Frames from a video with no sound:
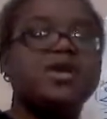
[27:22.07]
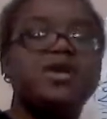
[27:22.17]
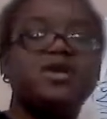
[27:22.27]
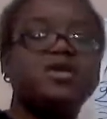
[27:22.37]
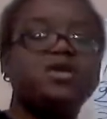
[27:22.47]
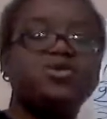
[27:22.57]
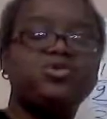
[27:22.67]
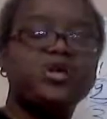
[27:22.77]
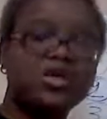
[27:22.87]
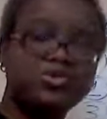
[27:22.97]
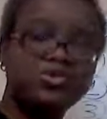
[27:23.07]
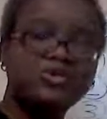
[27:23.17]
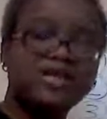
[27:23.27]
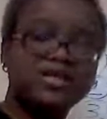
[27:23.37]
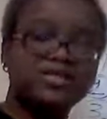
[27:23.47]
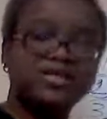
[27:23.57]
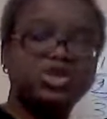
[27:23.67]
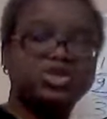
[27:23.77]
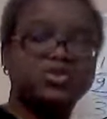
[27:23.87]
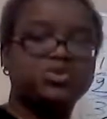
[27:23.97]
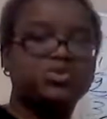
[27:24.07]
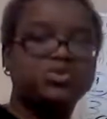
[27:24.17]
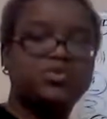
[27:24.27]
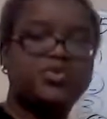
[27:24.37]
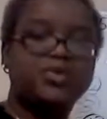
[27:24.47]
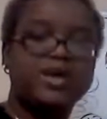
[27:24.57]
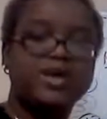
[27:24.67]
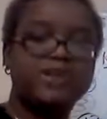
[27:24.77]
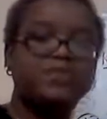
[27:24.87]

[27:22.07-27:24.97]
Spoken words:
and you don't get no citation to pay.